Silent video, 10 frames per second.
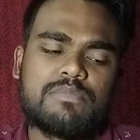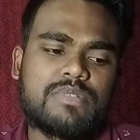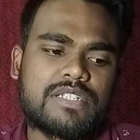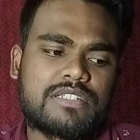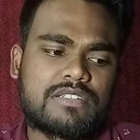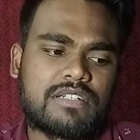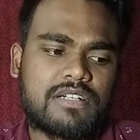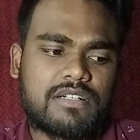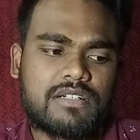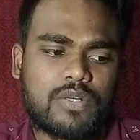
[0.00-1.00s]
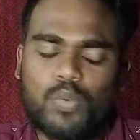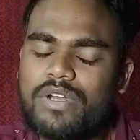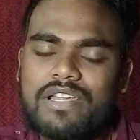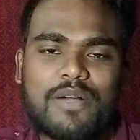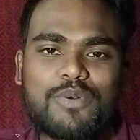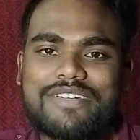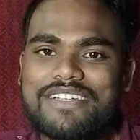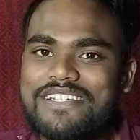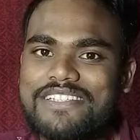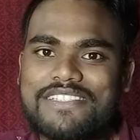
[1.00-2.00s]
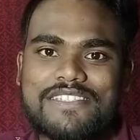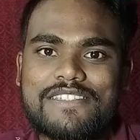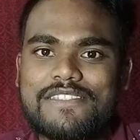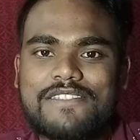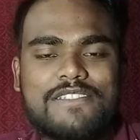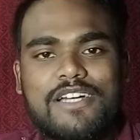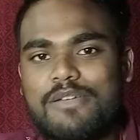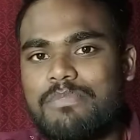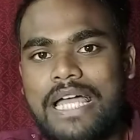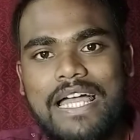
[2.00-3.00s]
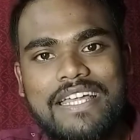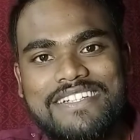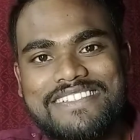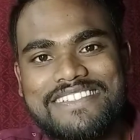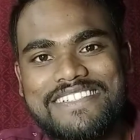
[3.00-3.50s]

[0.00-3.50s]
But 1 hour is not bad.